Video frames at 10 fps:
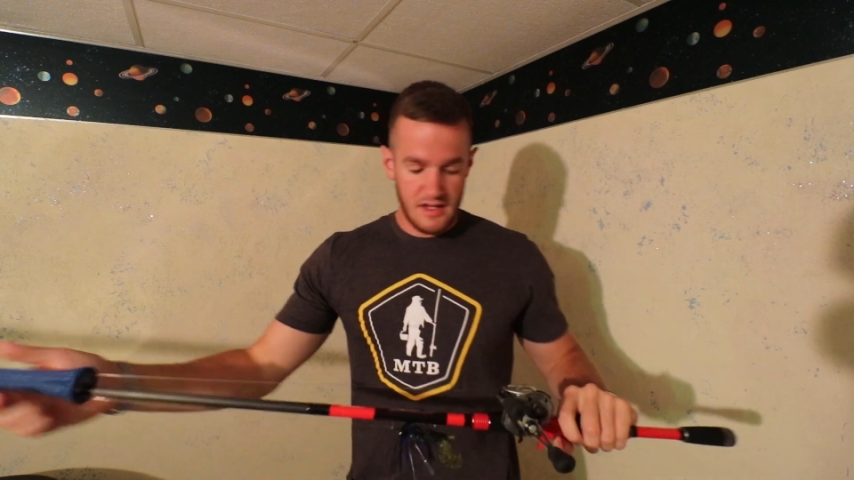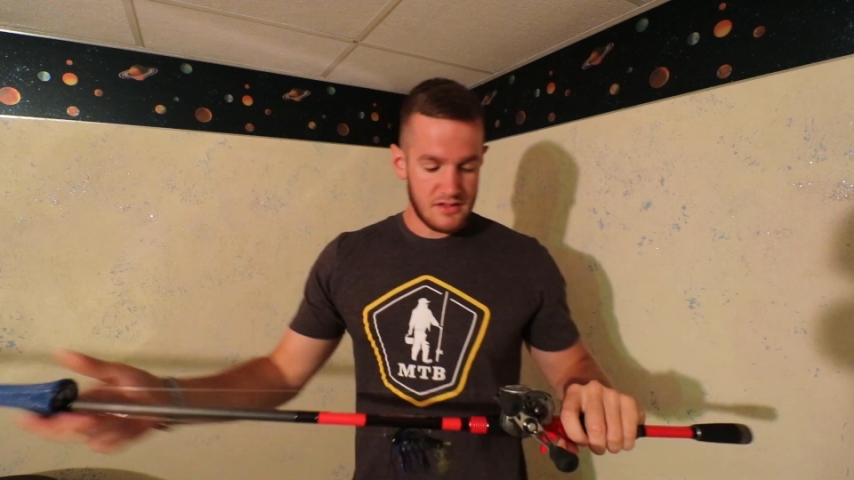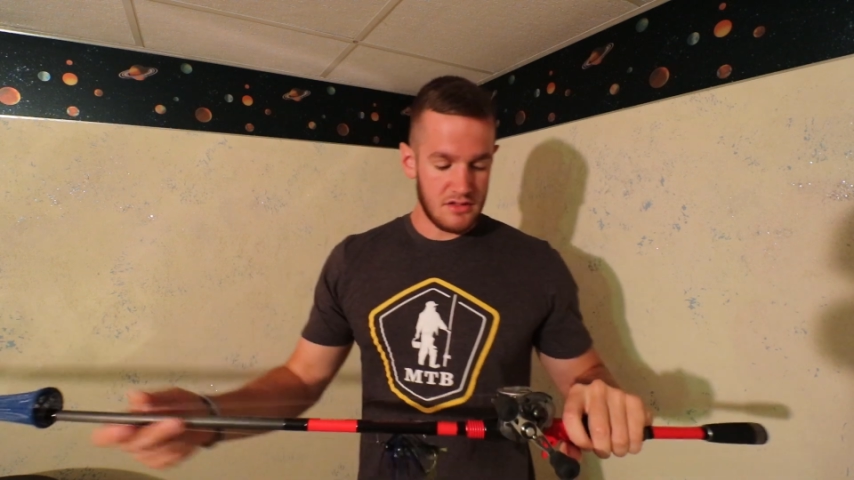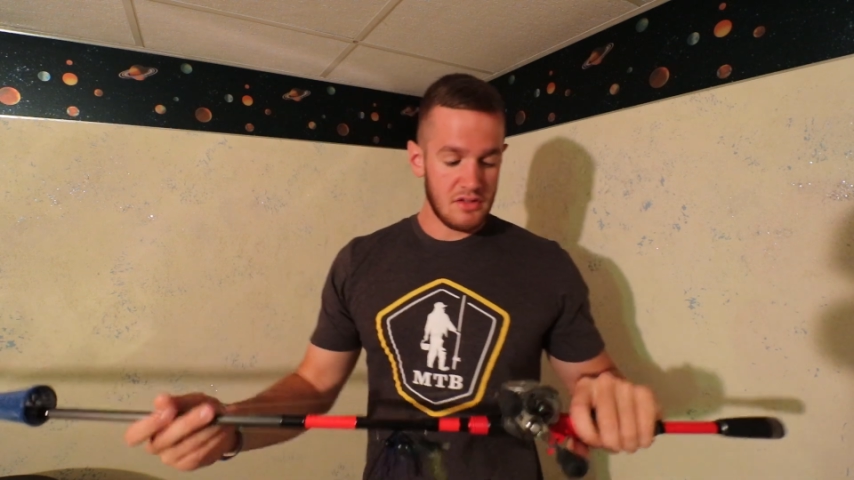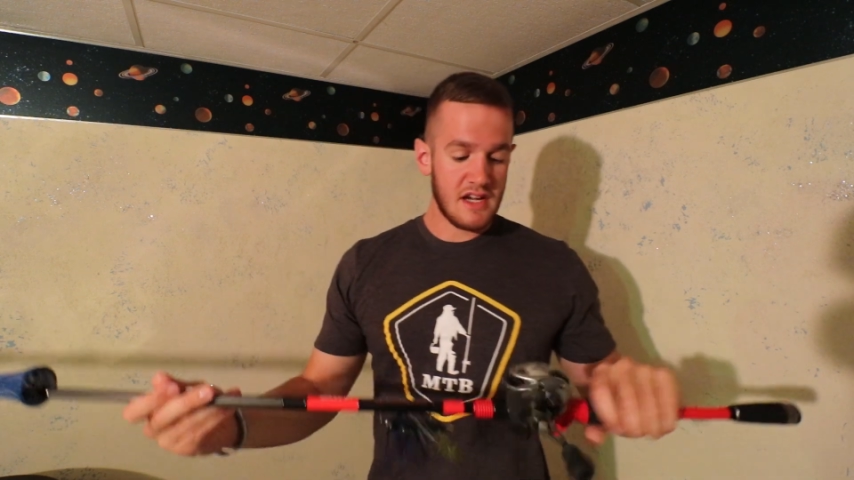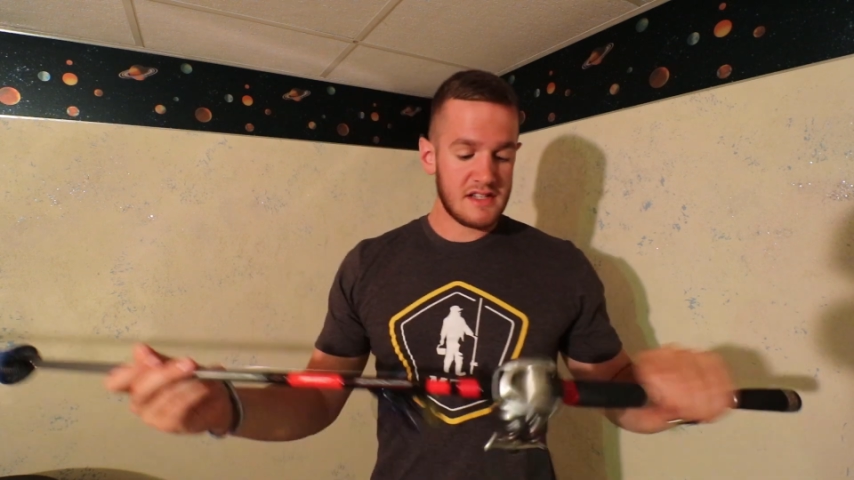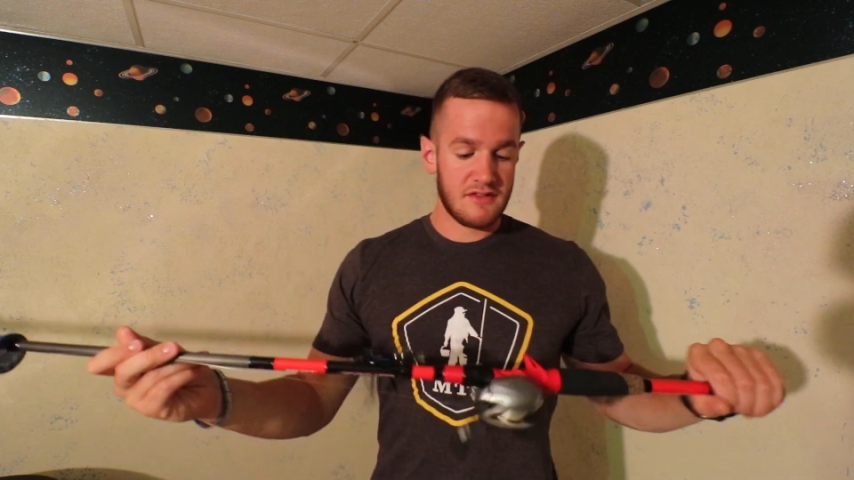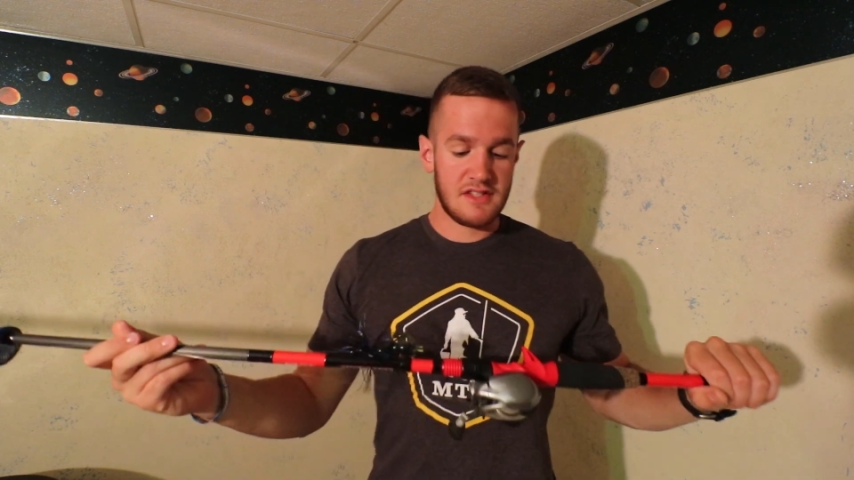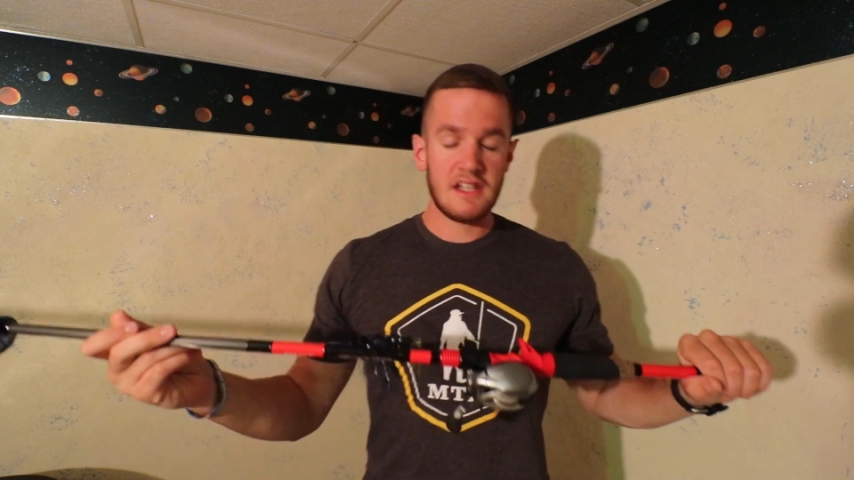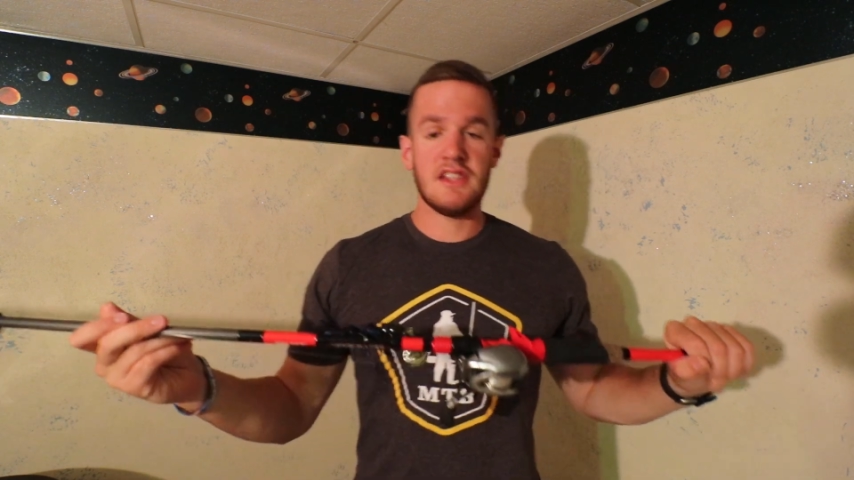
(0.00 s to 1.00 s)
So you guys
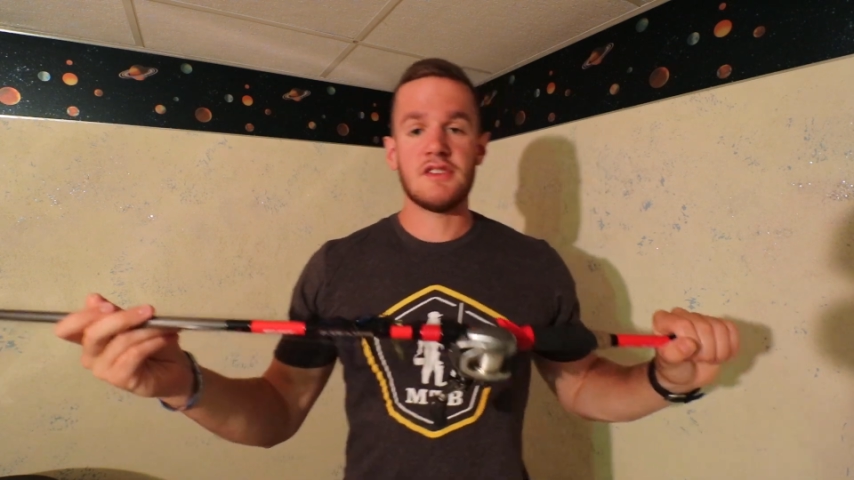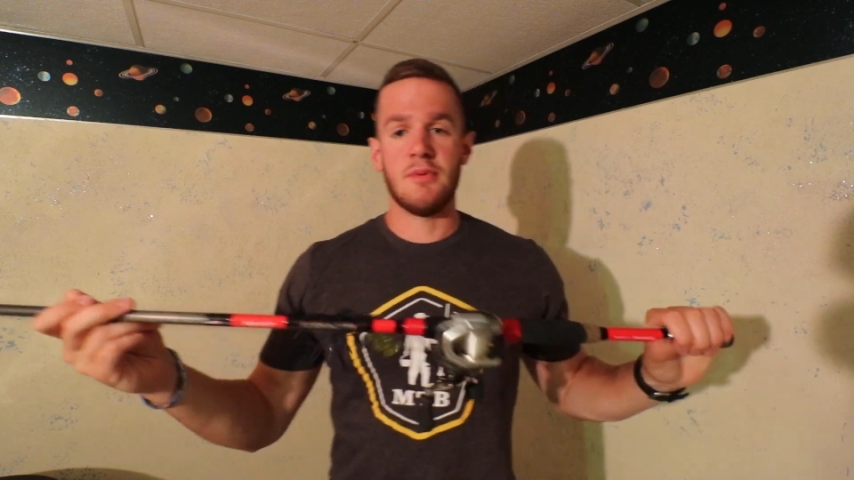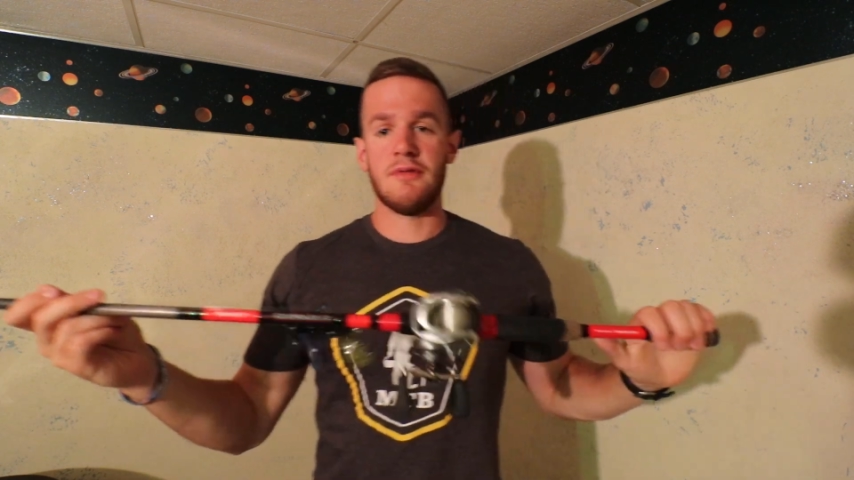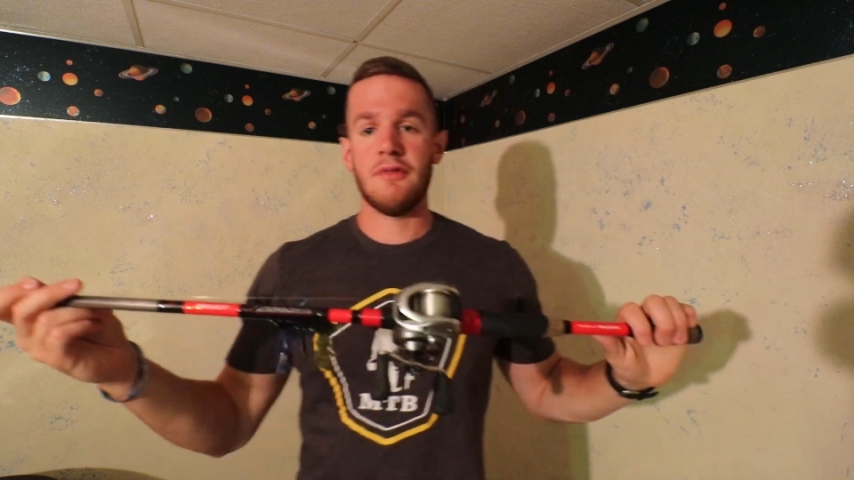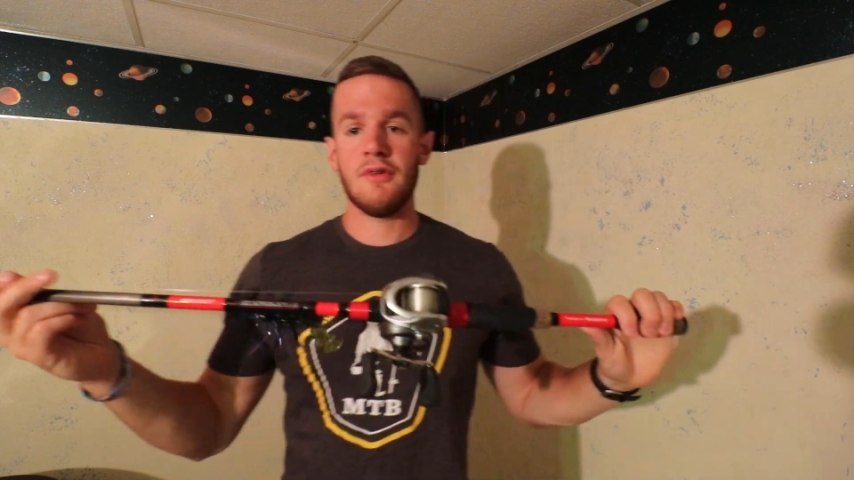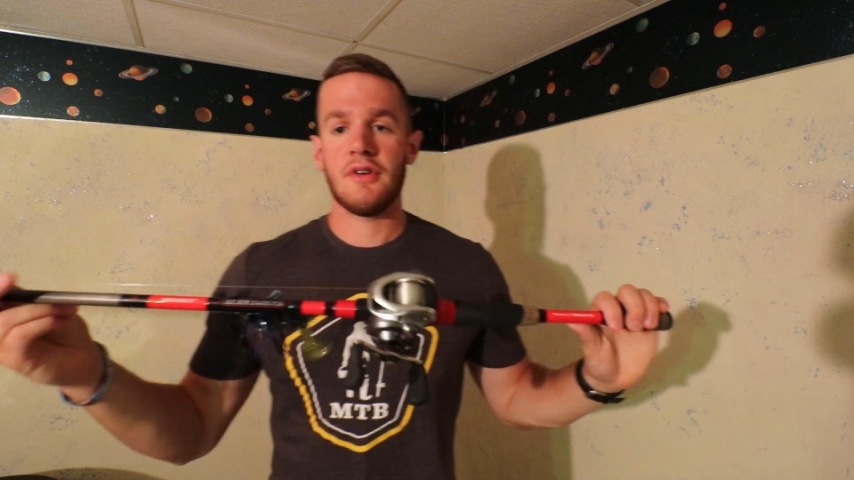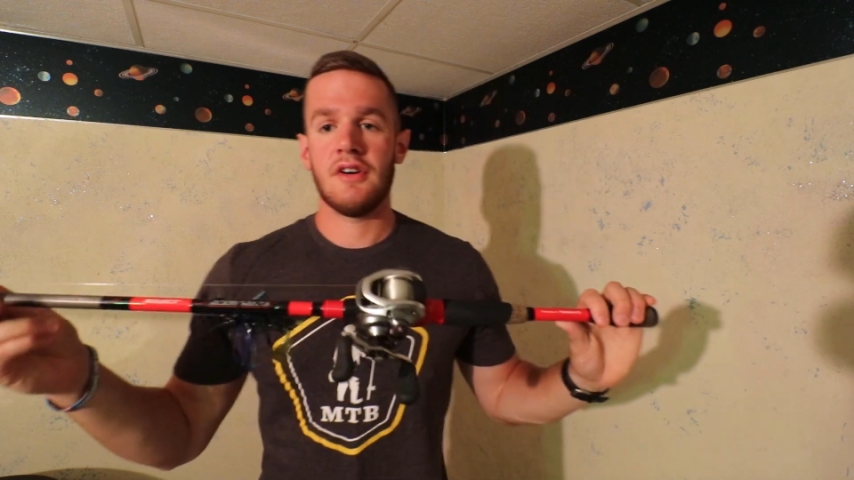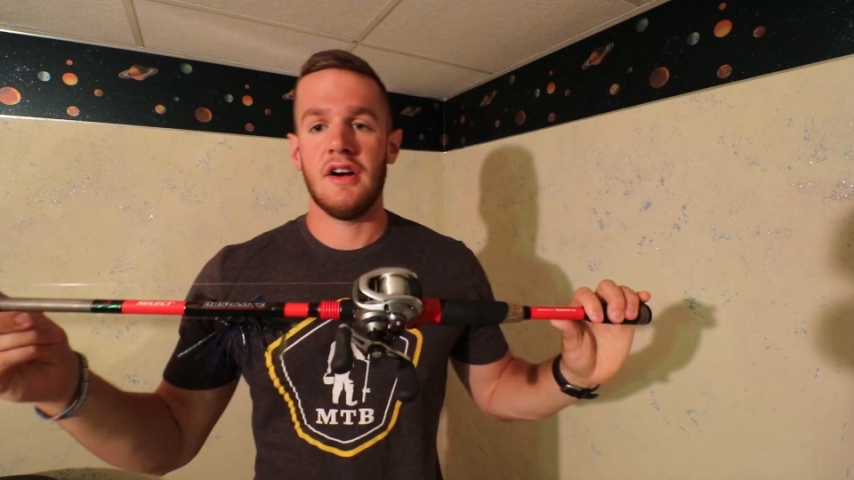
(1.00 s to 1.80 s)
have seen this before.